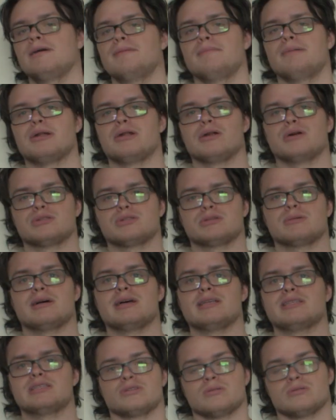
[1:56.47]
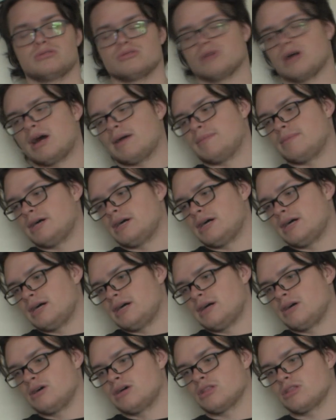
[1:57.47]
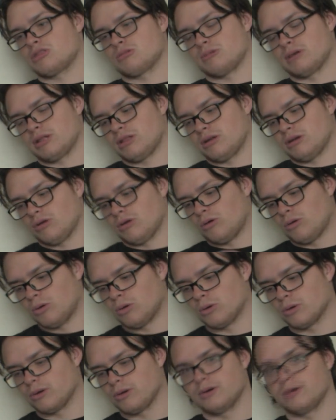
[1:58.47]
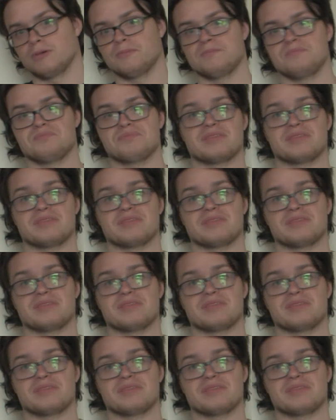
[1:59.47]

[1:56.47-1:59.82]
but it also has drama, thriller, horror,